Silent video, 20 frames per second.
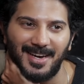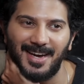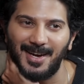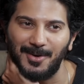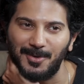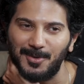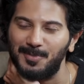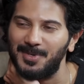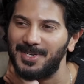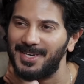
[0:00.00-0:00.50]
I
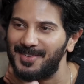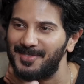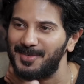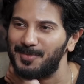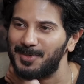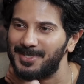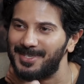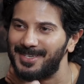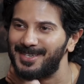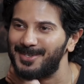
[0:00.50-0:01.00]
would be having
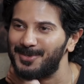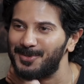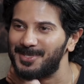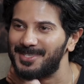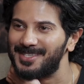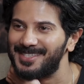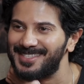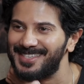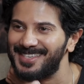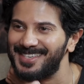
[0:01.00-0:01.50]
masala
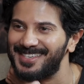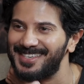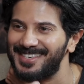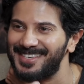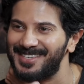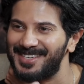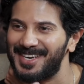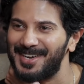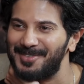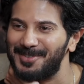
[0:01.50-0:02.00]
dosa as well.
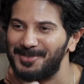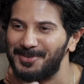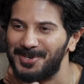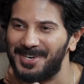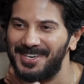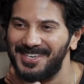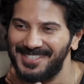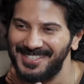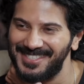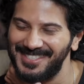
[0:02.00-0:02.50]
Drive-In
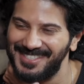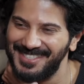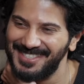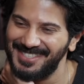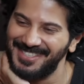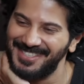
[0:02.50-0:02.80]
Woodlands.